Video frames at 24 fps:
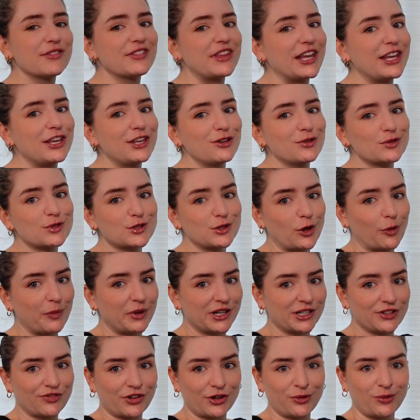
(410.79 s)
Thank you so
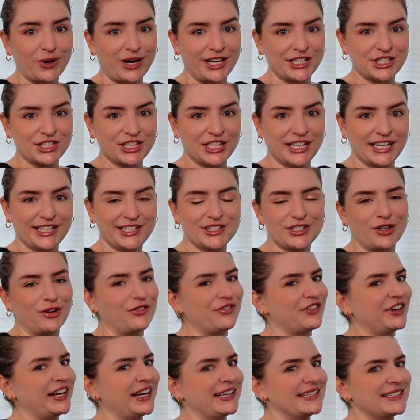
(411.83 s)
much for watching. Don't
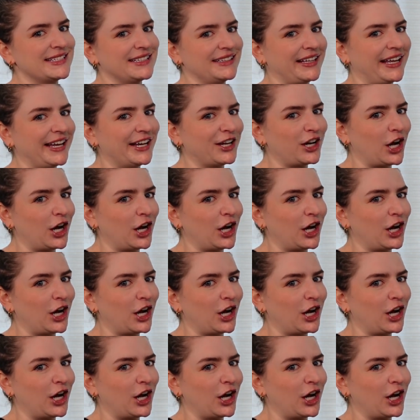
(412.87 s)
forget to like,